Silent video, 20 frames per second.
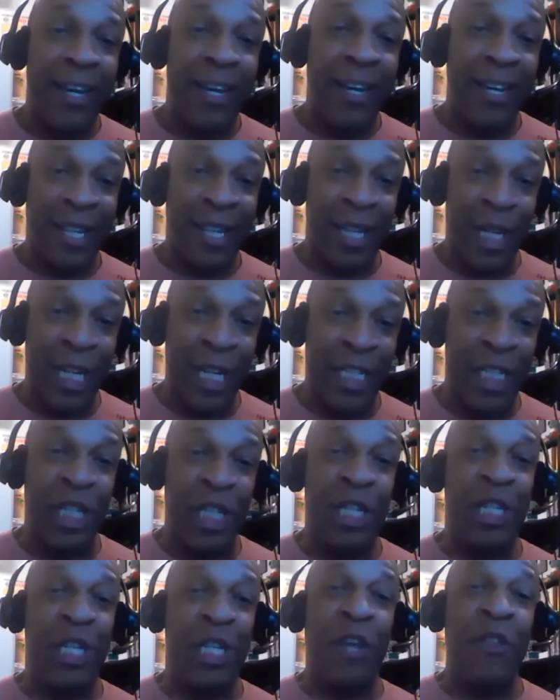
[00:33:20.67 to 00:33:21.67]

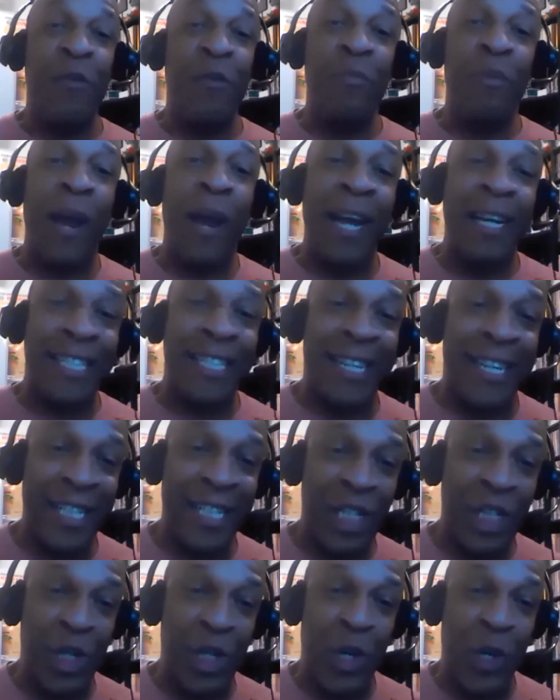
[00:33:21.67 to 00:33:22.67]
clinicians, other
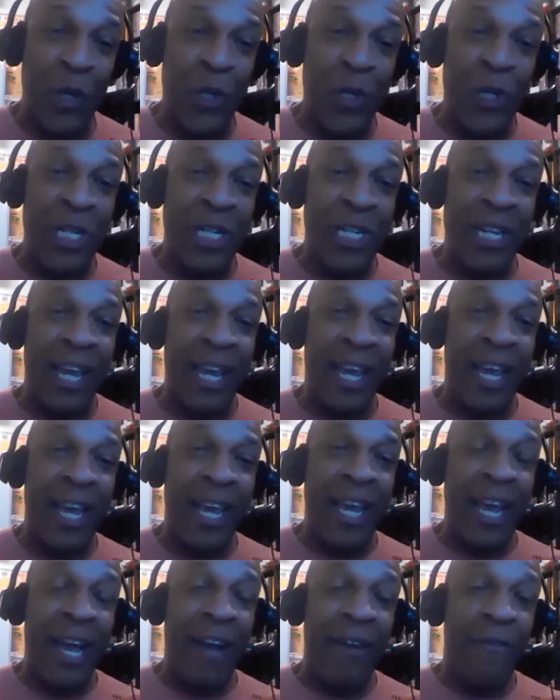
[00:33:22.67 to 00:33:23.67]
practitioners
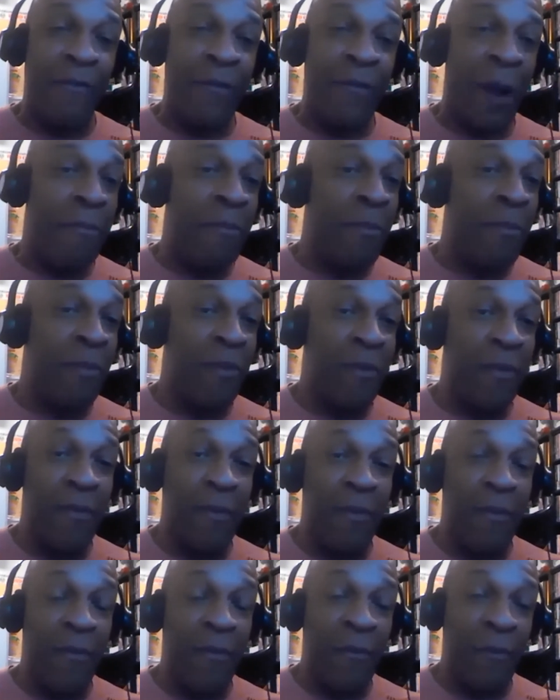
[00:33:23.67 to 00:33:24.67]
from
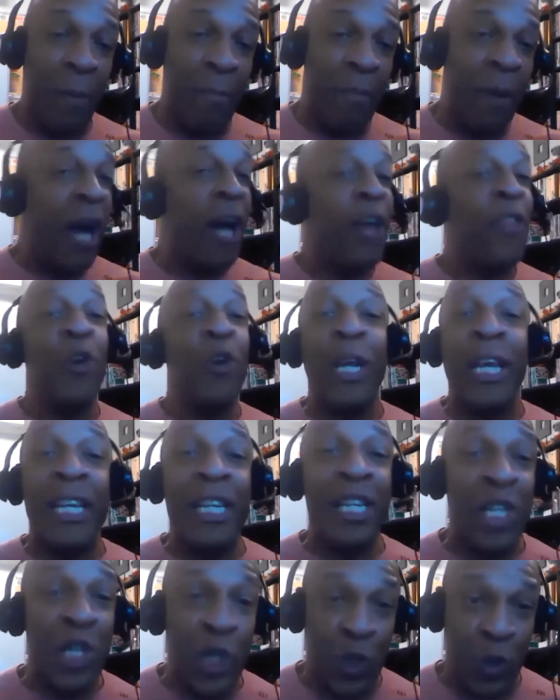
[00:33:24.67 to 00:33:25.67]
other
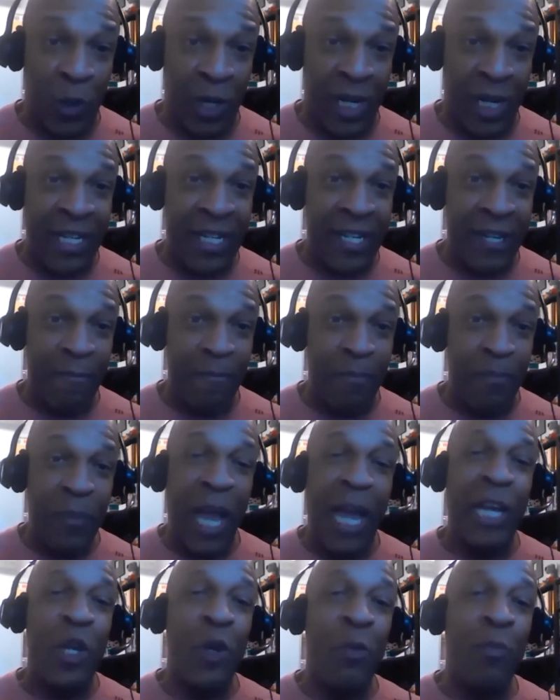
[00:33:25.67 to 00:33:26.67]
industries,
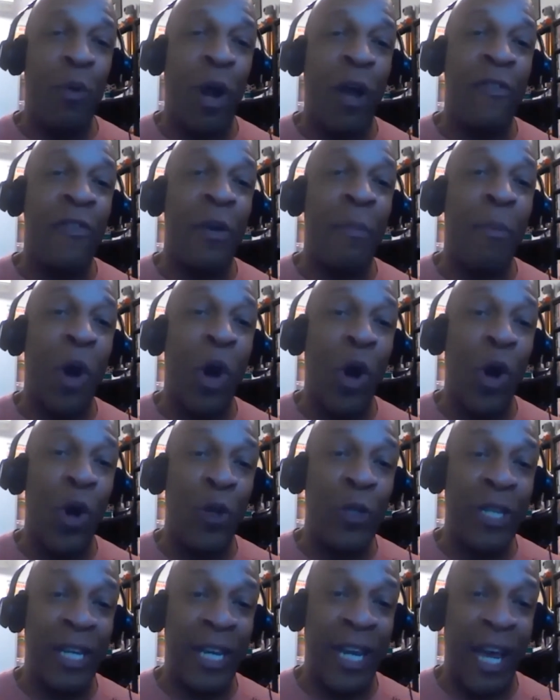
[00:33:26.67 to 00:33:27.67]
and you brought them
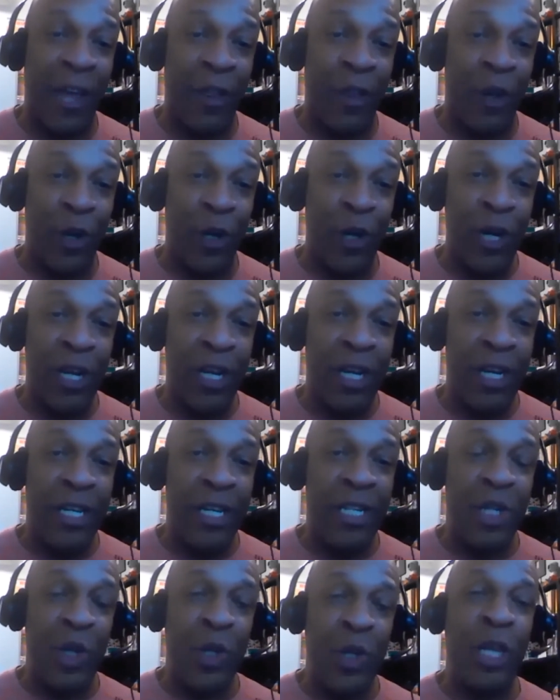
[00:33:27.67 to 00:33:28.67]
all together
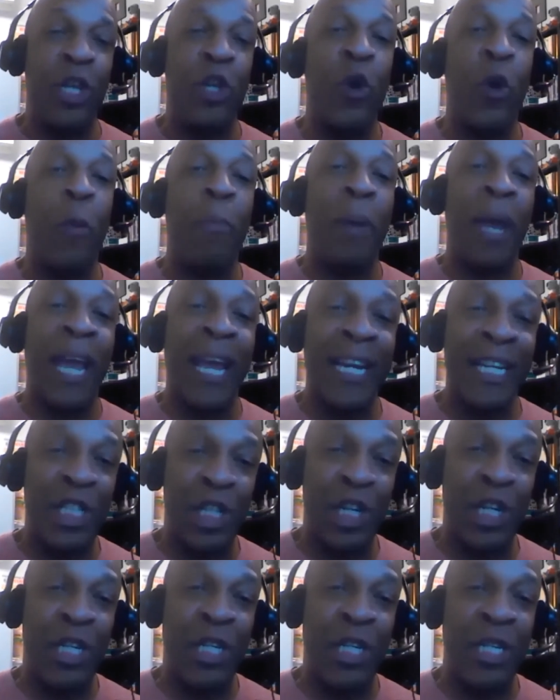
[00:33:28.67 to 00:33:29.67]
so that your
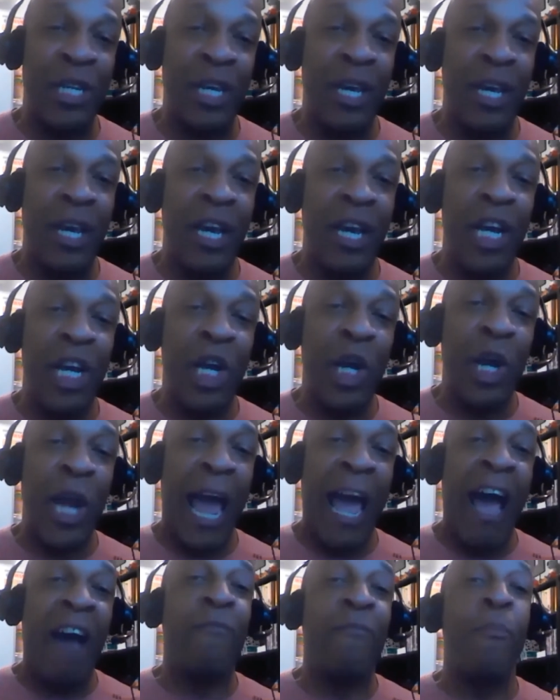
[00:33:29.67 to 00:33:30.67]
patients could
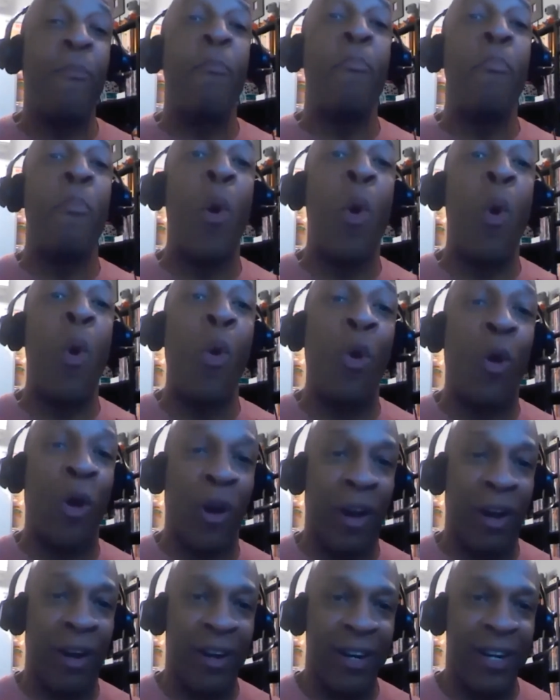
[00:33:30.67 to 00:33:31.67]
have
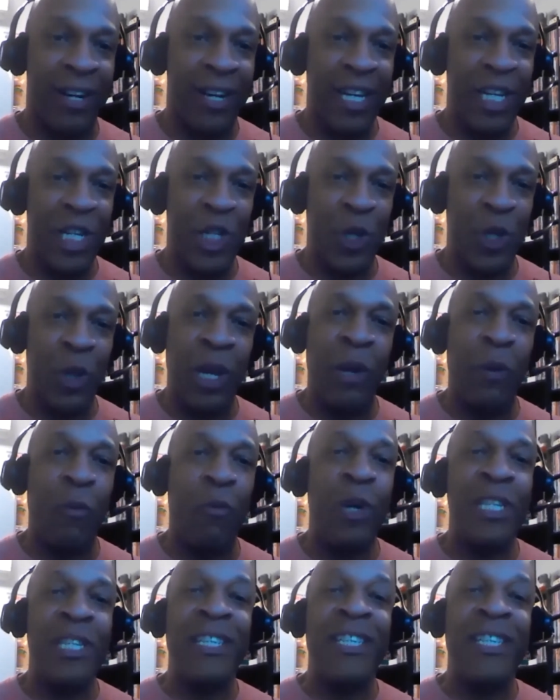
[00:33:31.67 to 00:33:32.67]
more, so that it
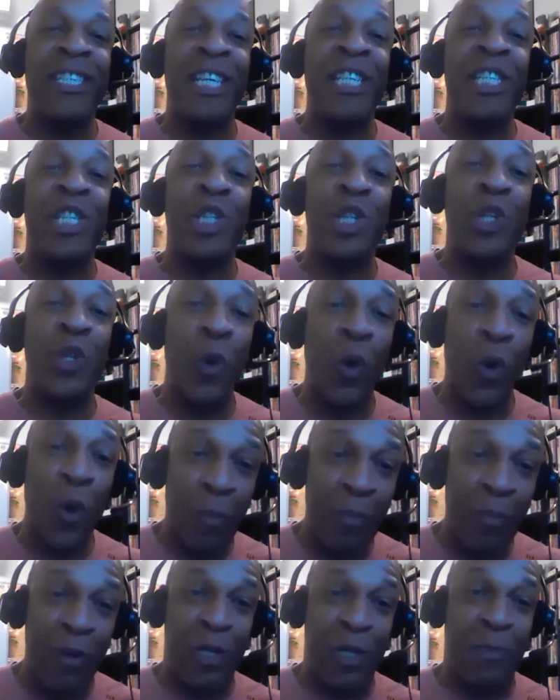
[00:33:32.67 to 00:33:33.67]
wasn't just
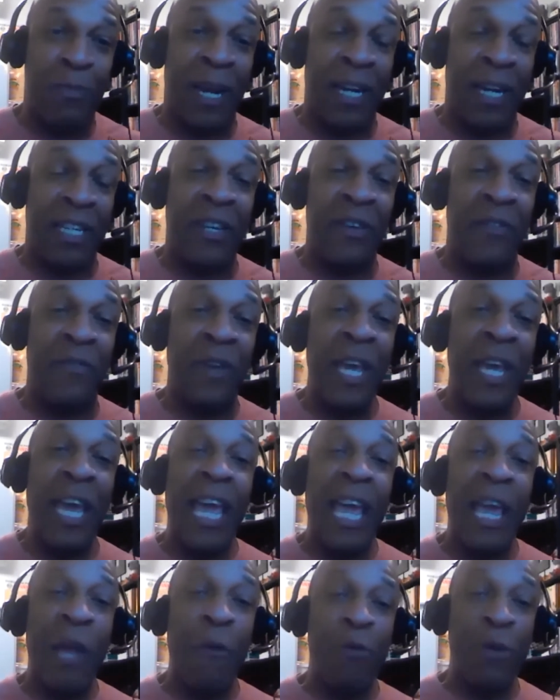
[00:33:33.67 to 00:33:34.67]
your perspective,
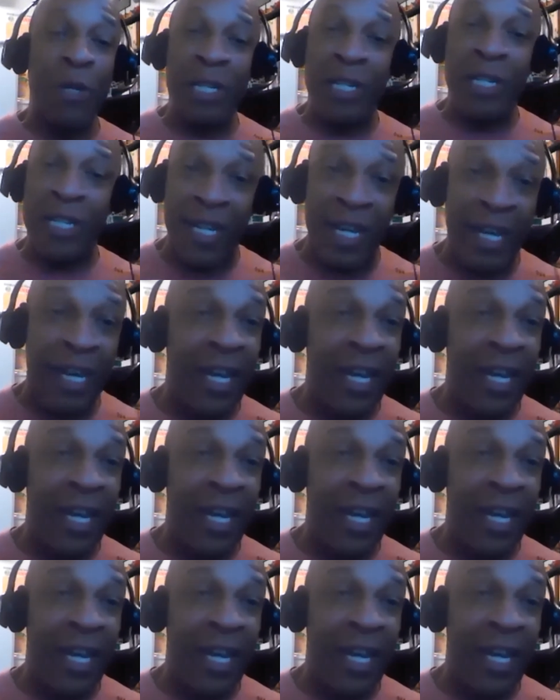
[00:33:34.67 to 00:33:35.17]
it was